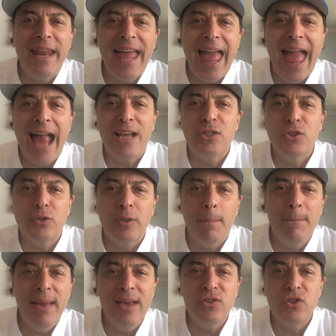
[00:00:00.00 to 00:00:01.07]
of extra
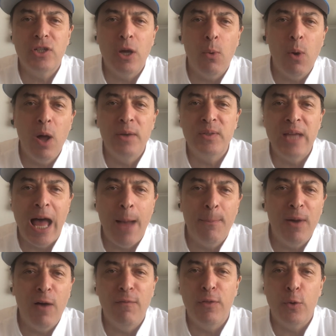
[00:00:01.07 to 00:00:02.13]
pesto on top
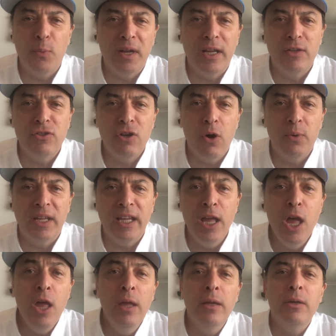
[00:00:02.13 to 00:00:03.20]
of the rigatoni.
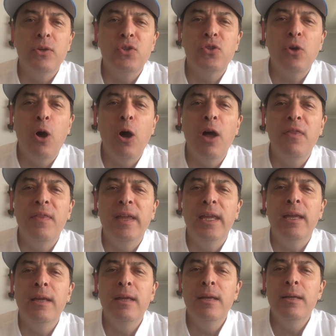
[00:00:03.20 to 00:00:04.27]
You saw
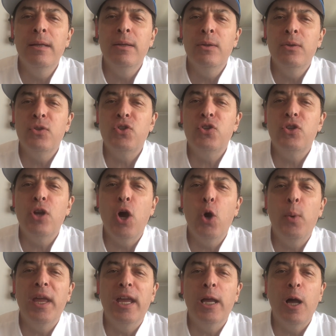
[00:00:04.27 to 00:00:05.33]
the
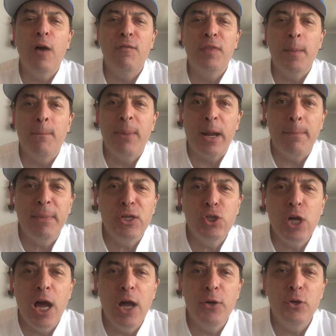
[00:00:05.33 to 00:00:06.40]
snowing of the
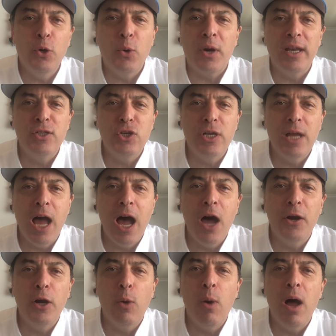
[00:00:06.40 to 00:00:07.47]
Parmigiano
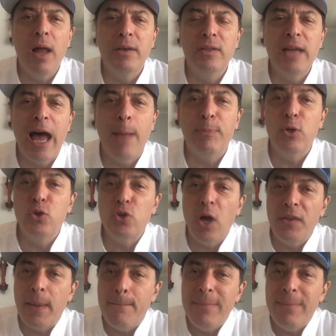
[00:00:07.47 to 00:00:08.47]
Reggiano on top. You saw the